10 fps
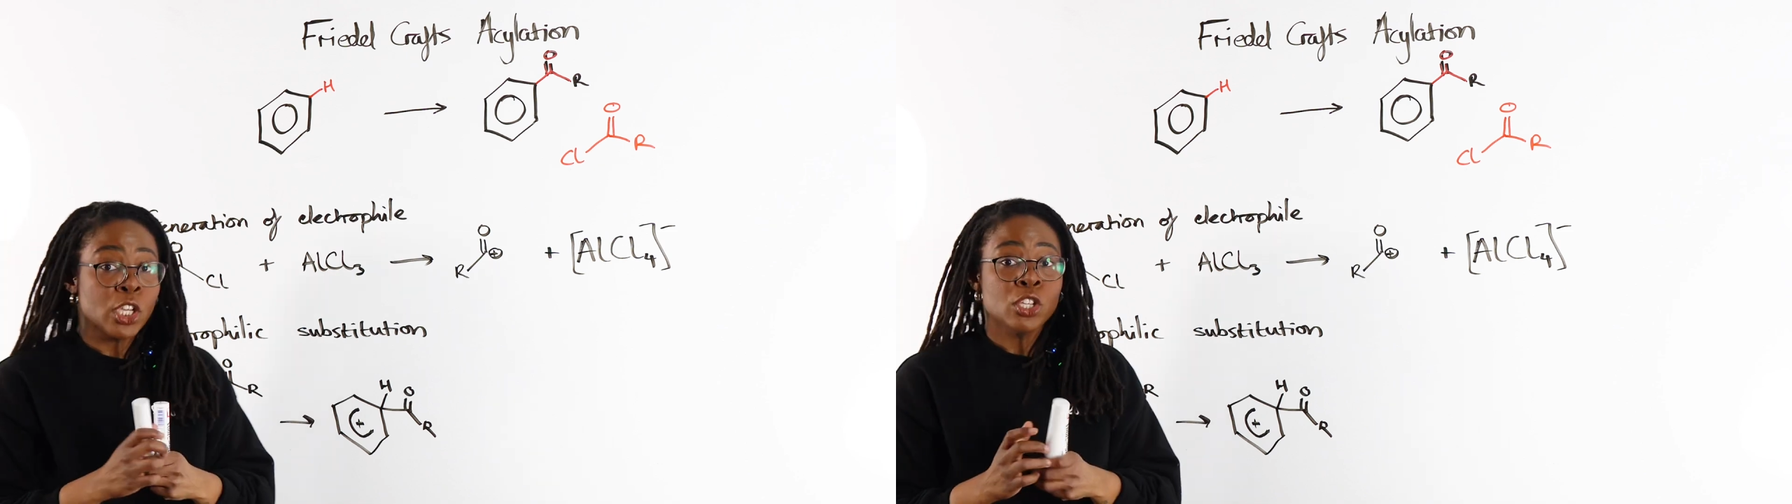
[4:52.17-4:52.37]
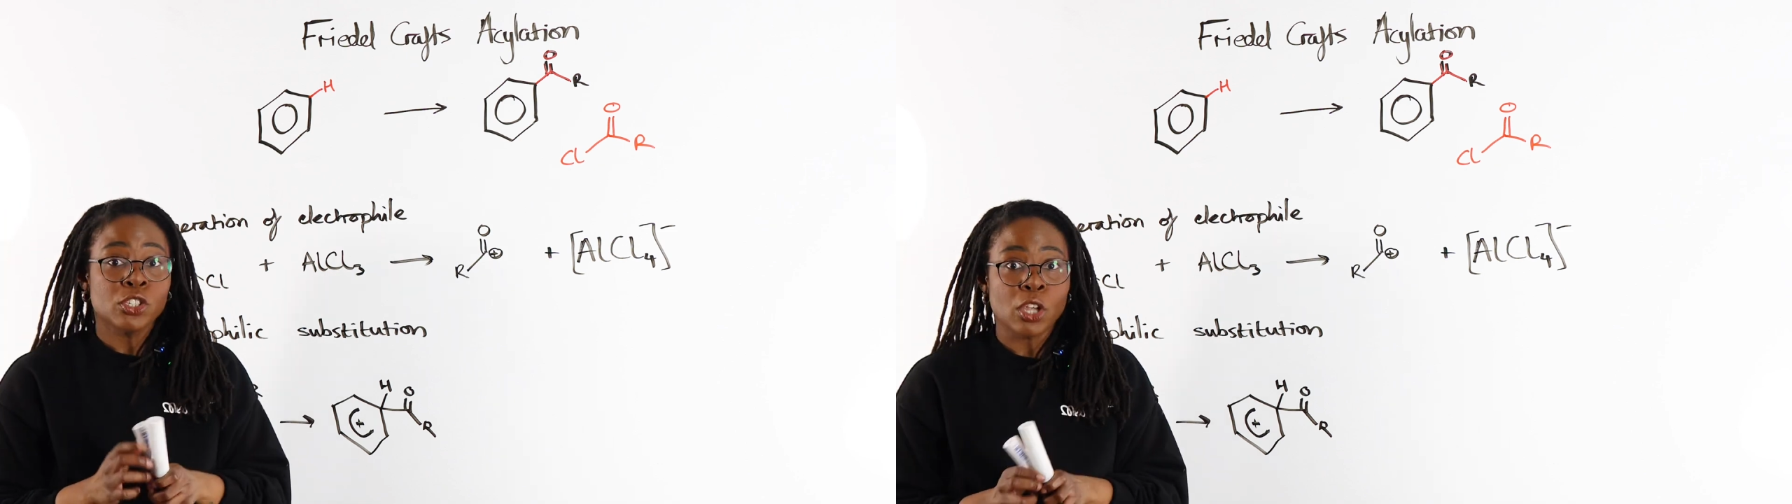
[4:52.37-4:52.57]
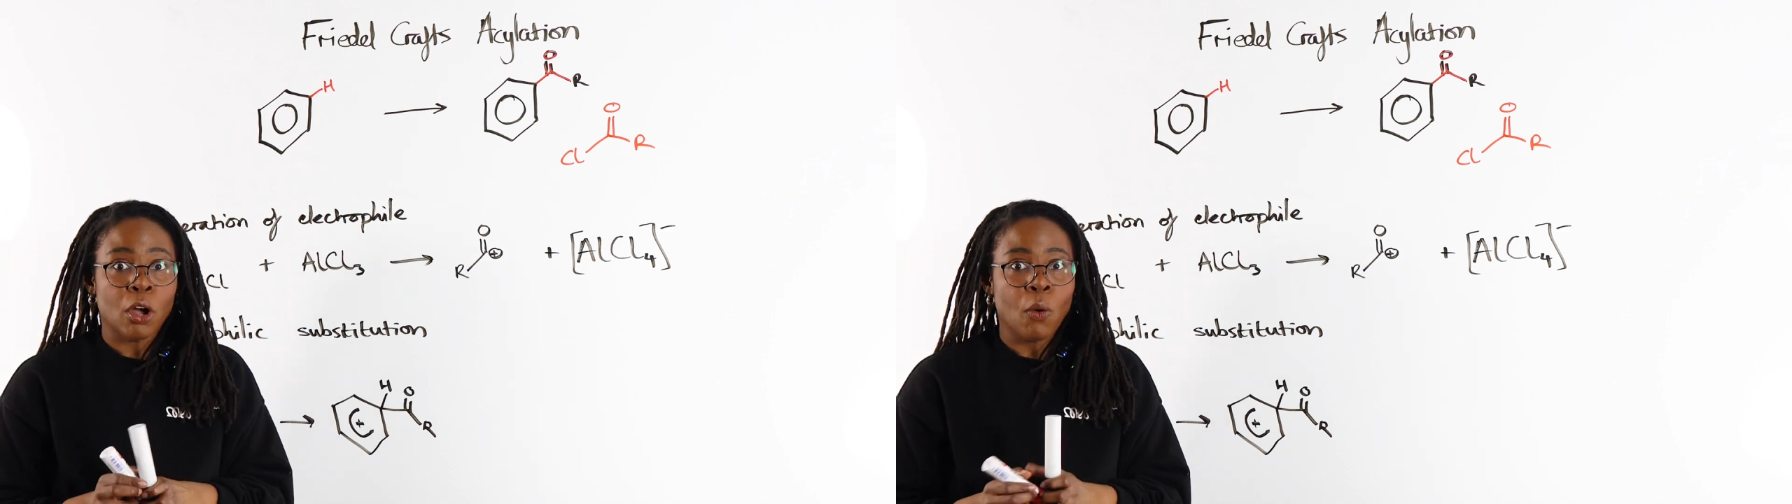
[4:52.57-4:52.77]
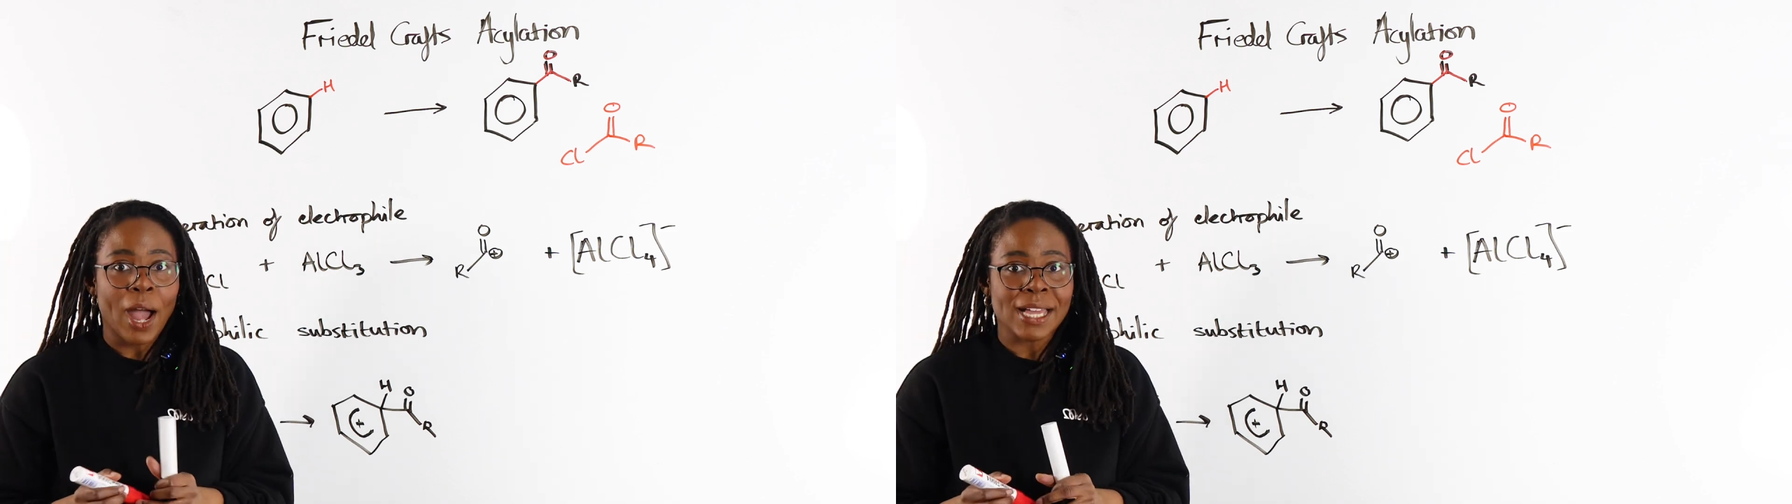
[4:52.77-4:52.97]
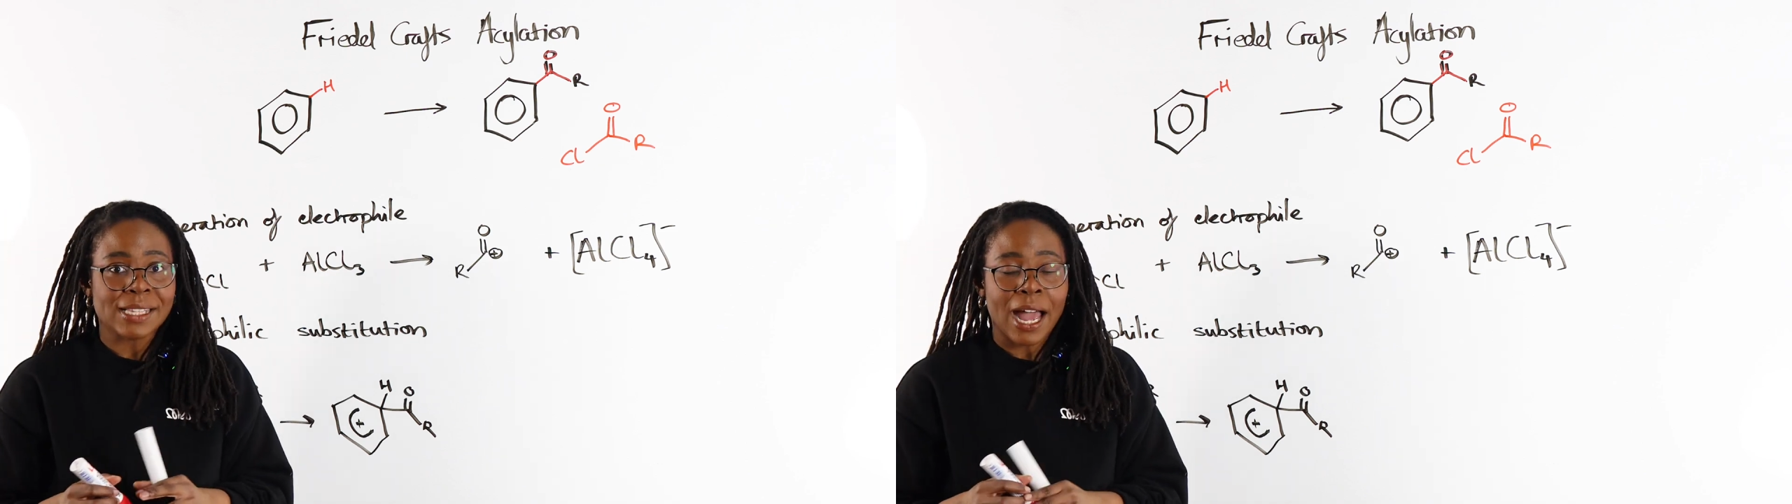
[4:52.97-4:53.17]
So
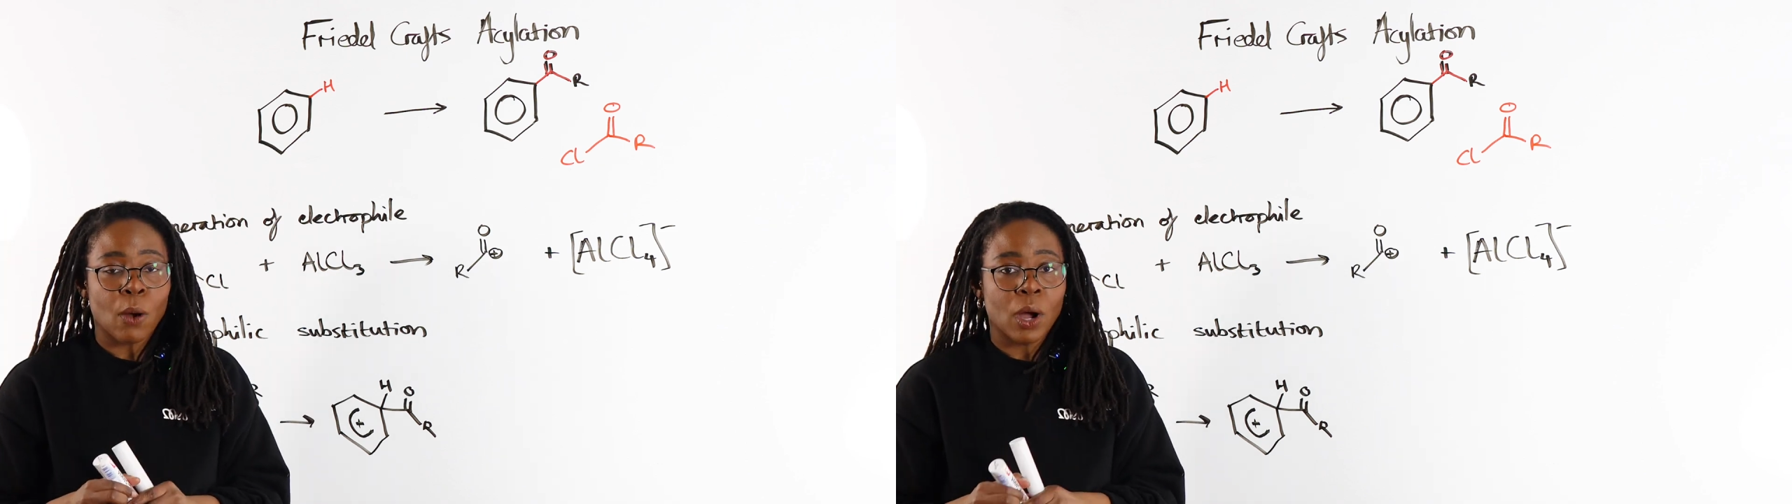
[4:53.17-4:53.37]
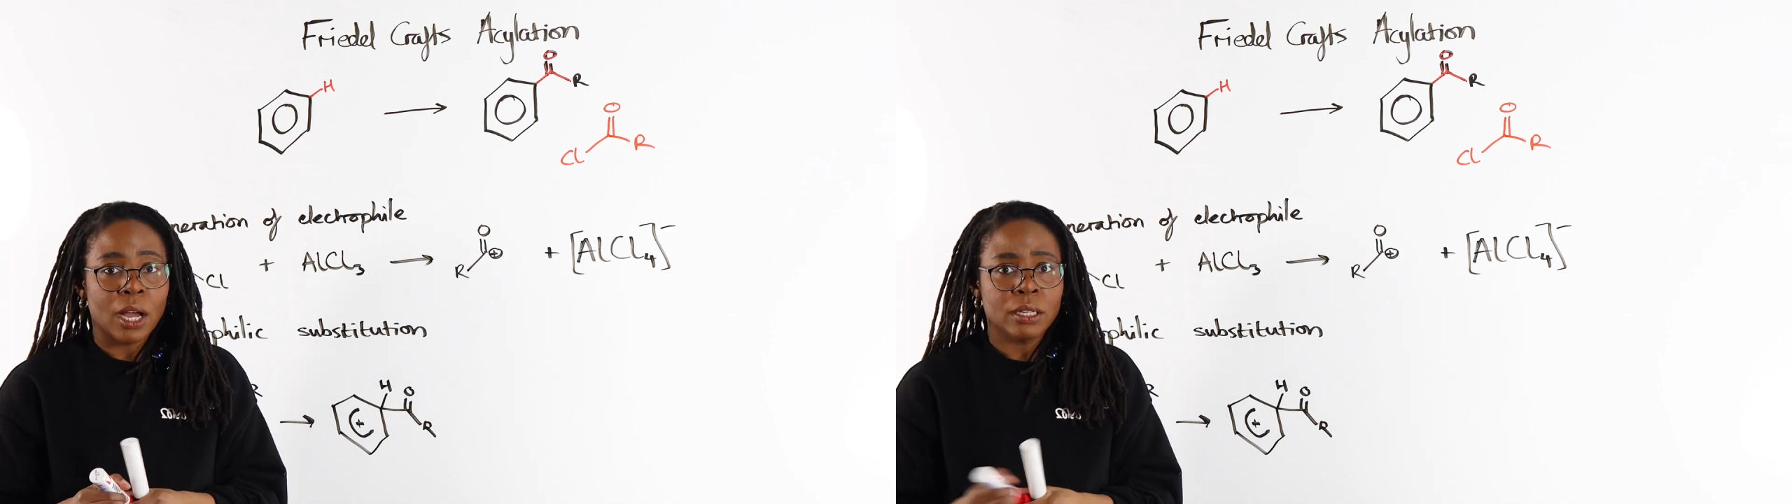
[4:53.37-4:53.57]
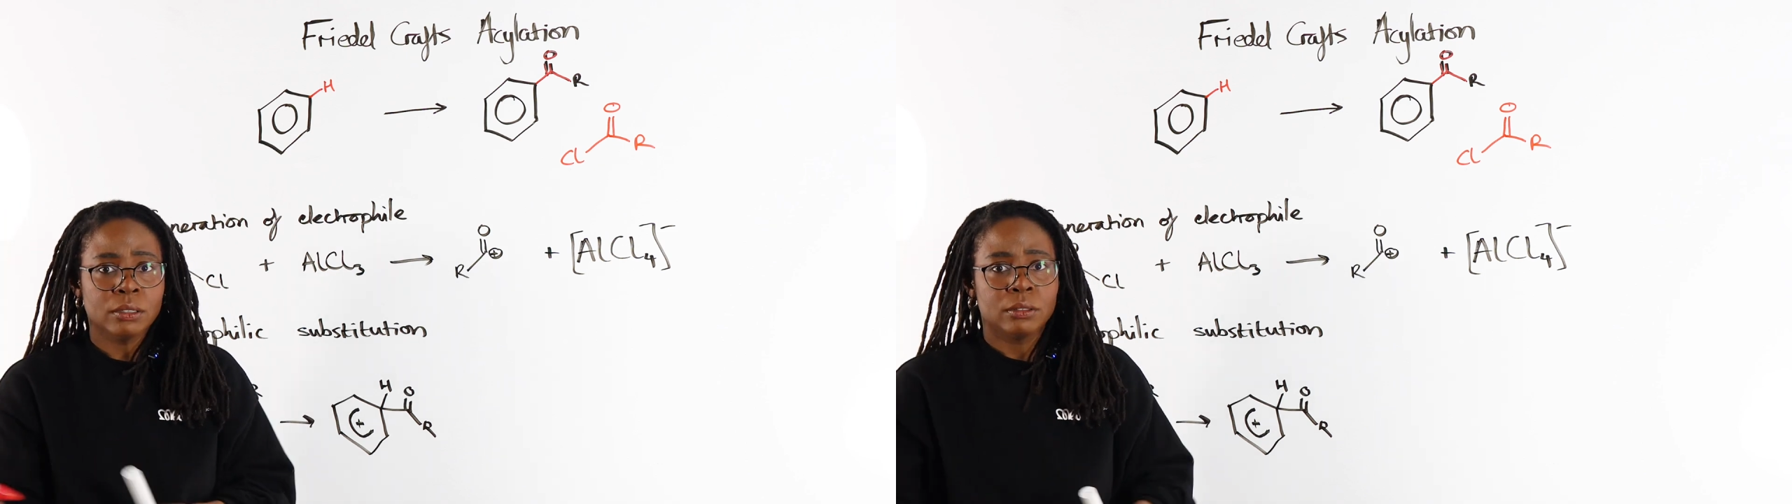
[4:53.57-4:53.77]
as our